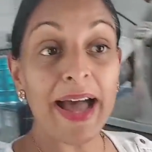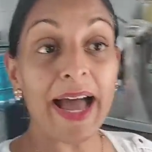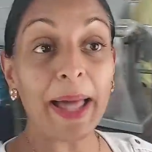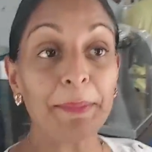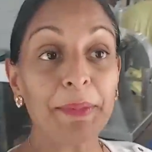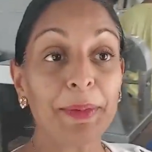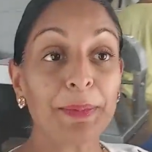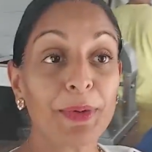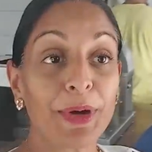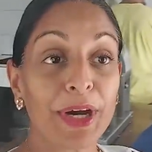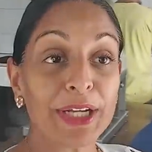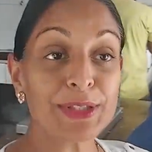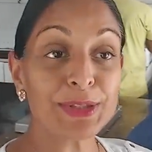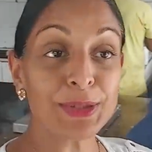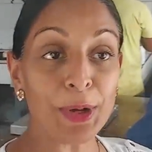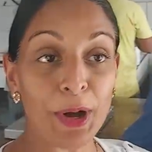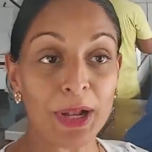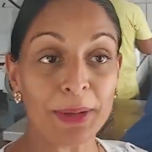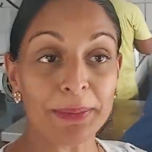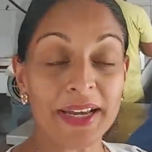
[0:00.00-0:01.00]
I'm a boy
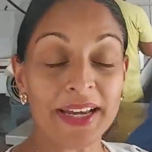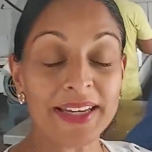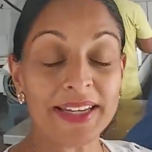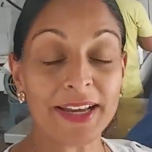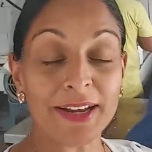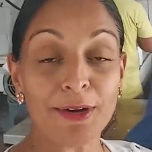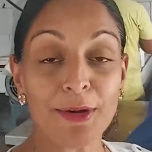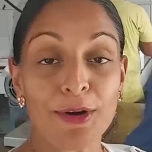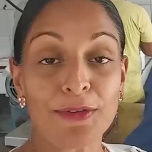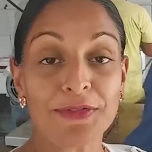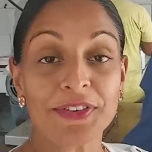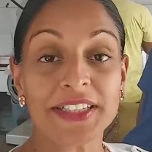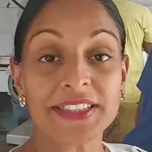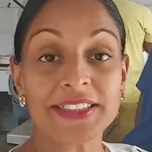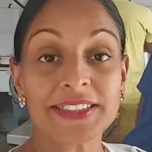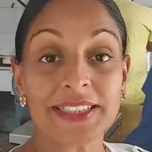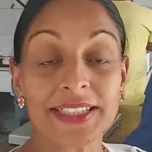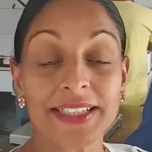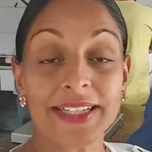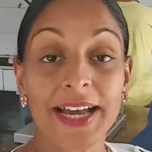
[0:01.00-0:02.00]
tall man here over
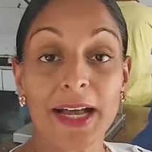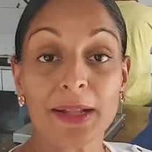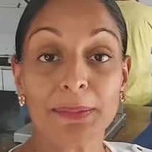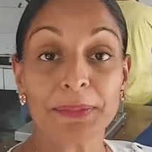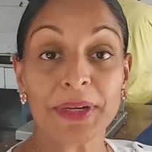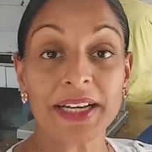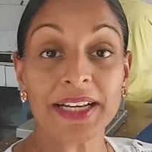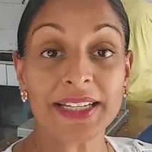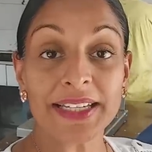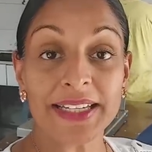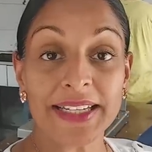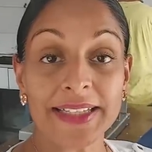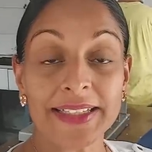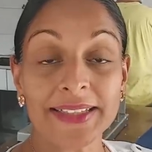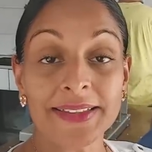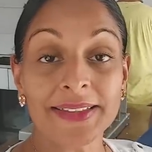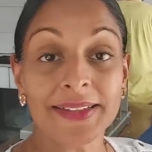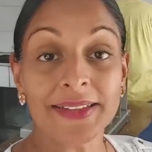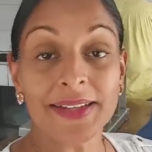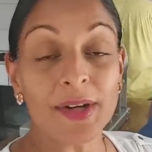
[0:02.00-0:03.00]
to help me
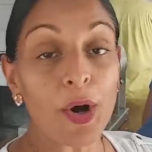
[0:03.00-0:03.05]
clean